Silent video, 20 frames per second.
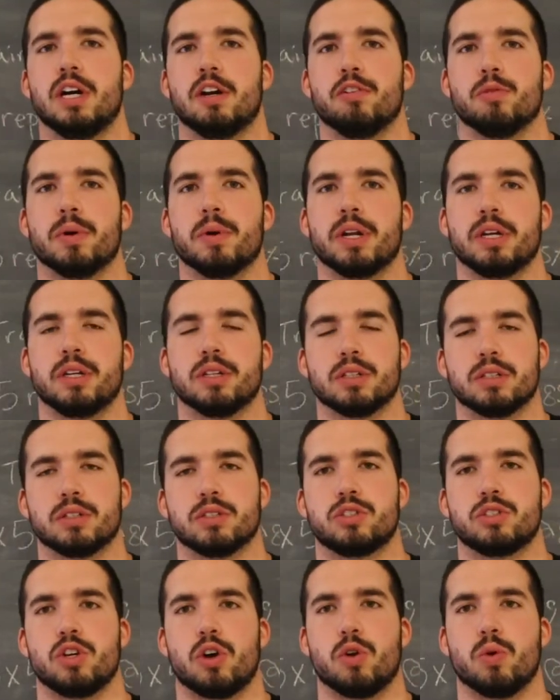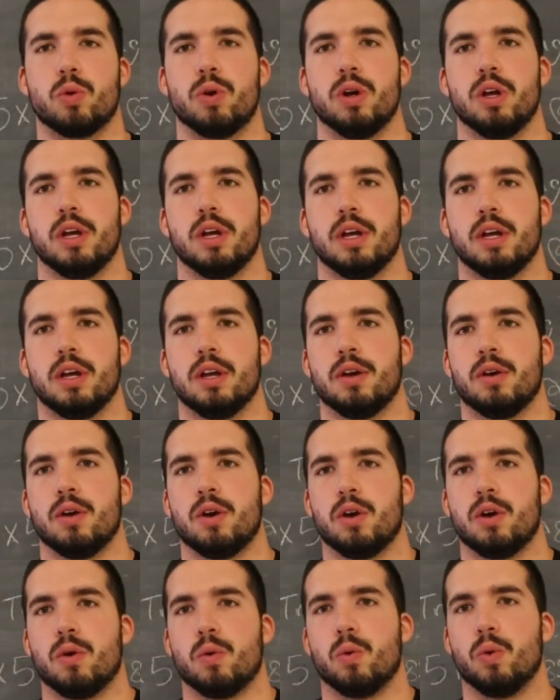right, everybody. So
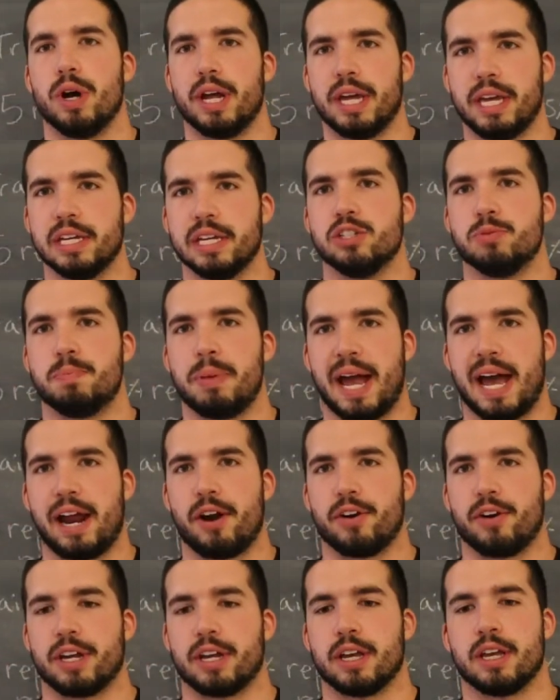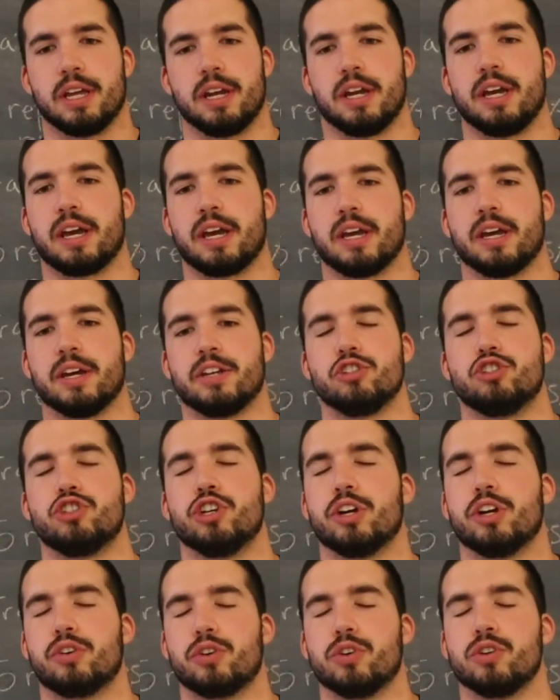what is battery? In a
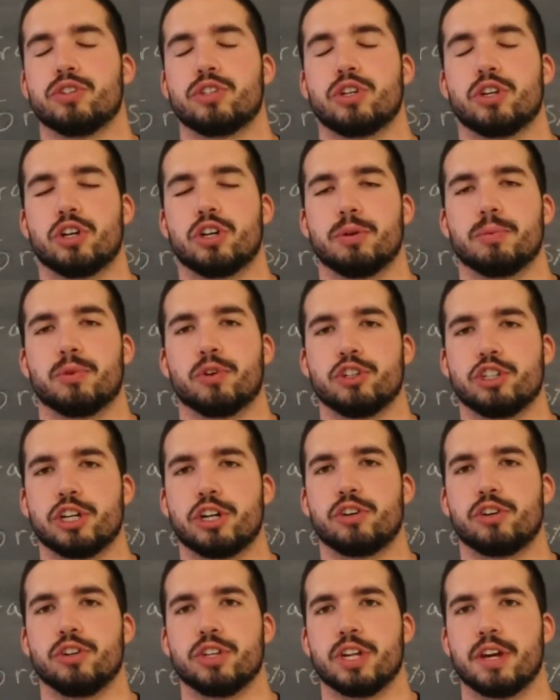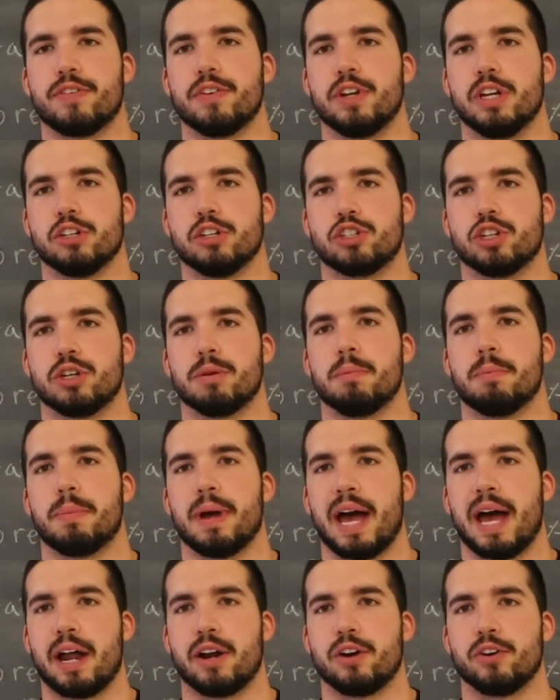general term or general definition,
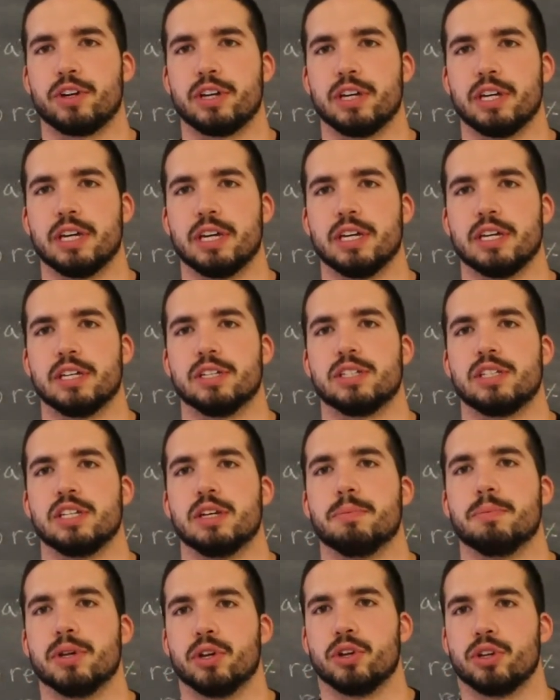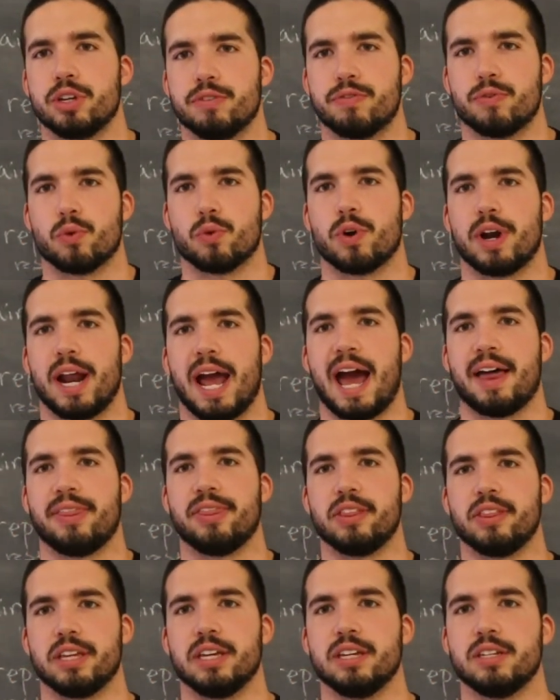battery is the ability for an
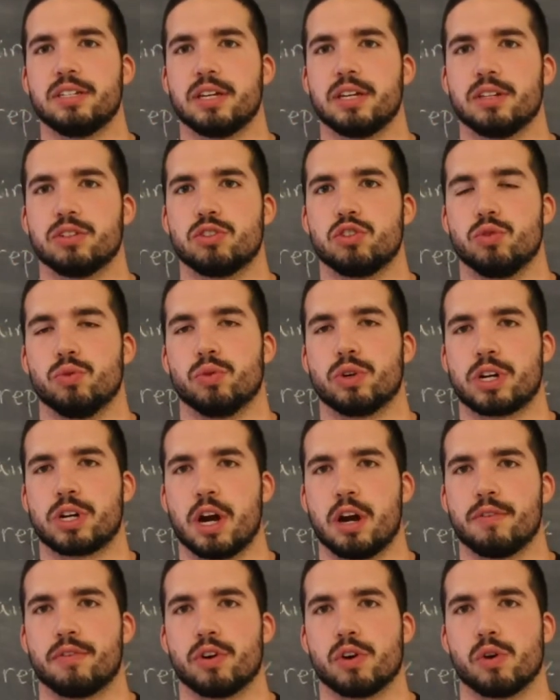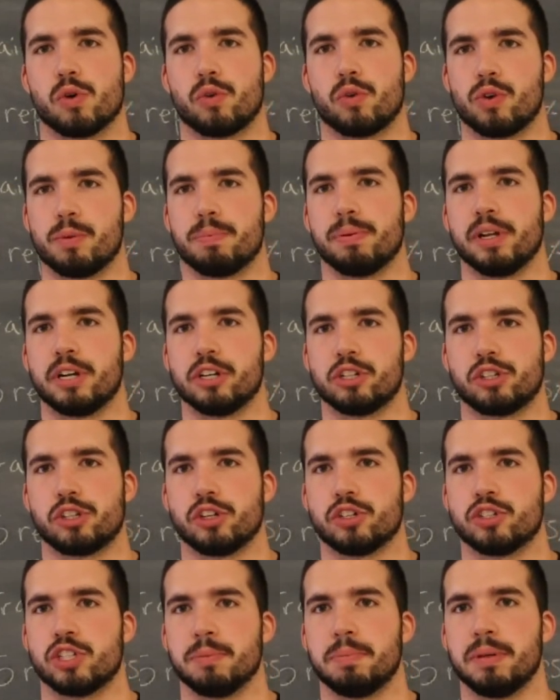athlete to recover or replenish
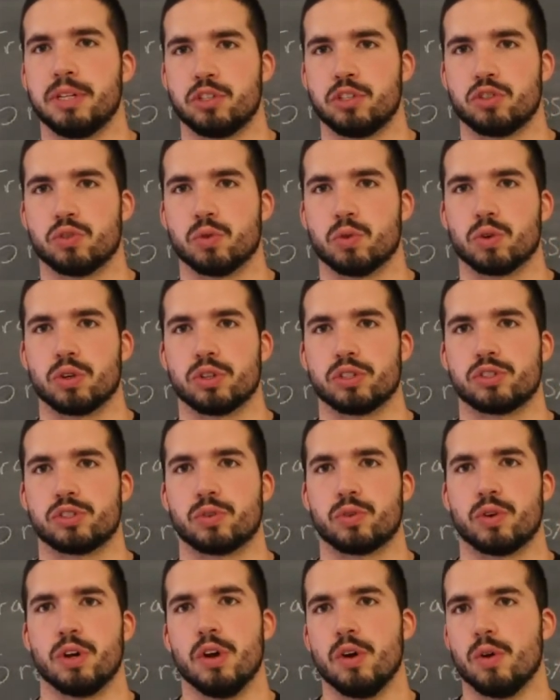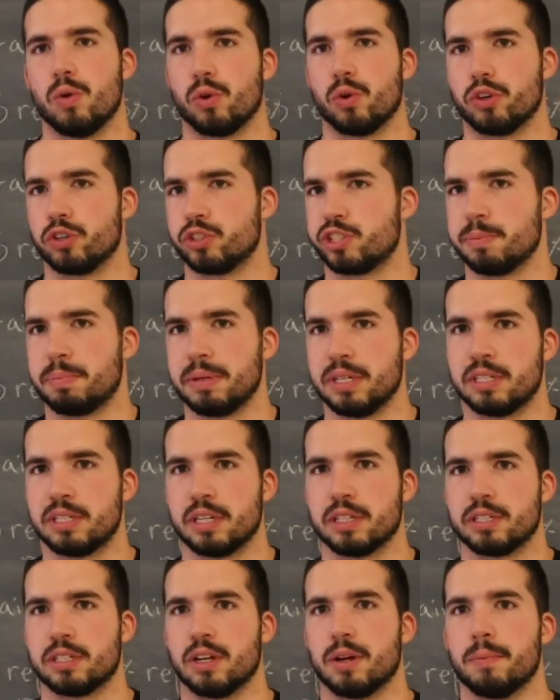their CP stores or their CP
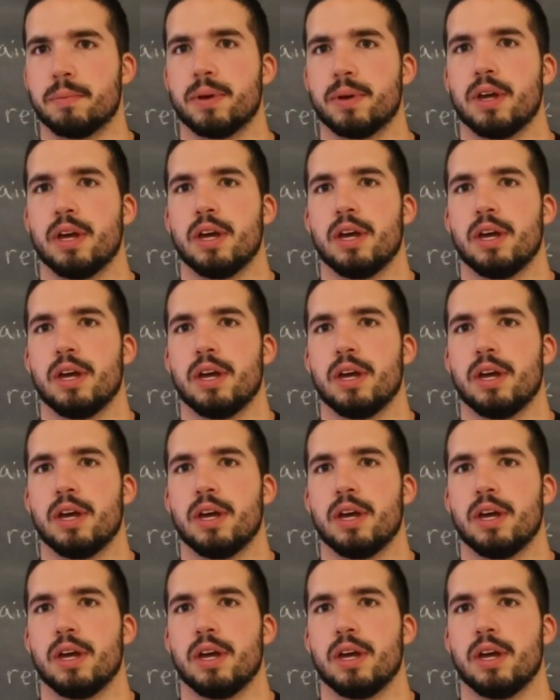system